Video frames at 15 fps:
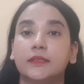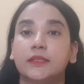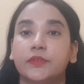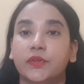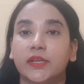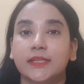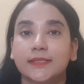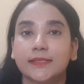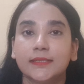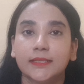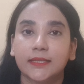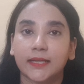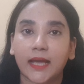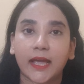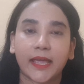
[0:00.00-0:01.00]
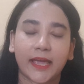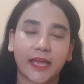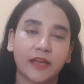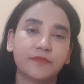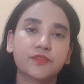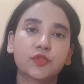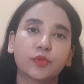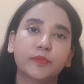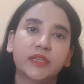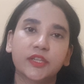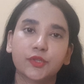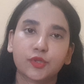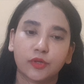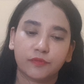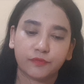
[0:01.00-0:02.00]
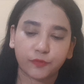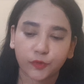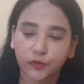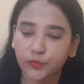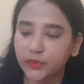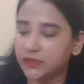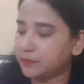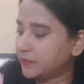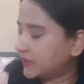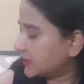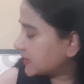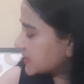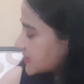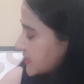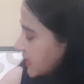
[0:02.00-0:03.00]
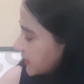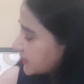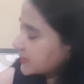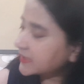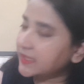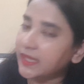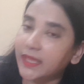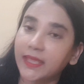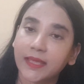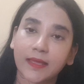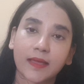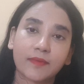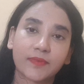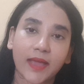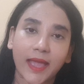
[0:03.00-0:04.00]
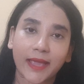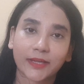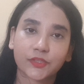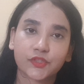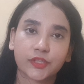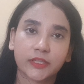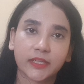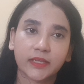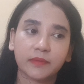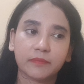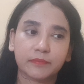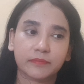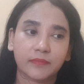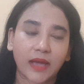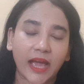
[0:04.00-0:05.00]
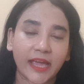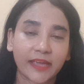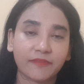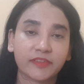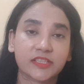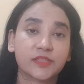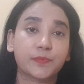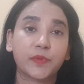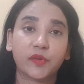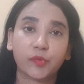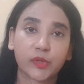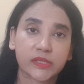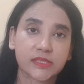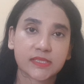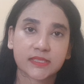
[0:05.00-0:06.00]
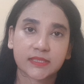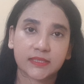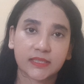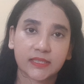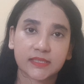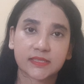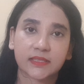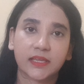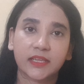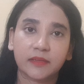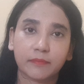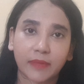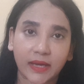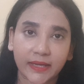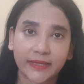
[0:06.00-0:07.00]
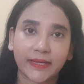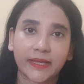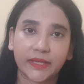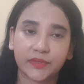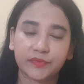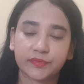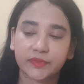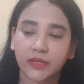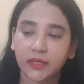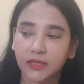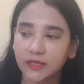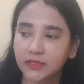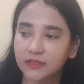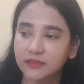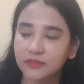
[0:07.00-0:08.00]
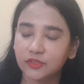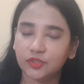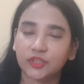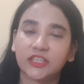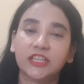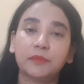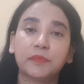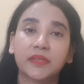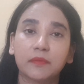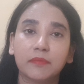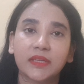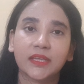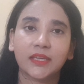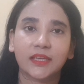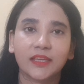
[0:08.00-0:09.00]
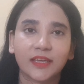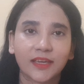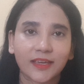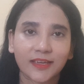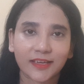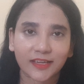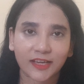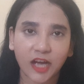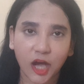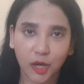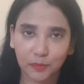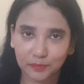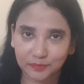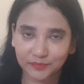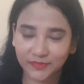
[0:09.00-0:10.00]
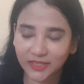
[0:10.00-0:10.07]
the reason that i have so many tom ford with me is that they have actually i have experienced these in my life you know keeping me calm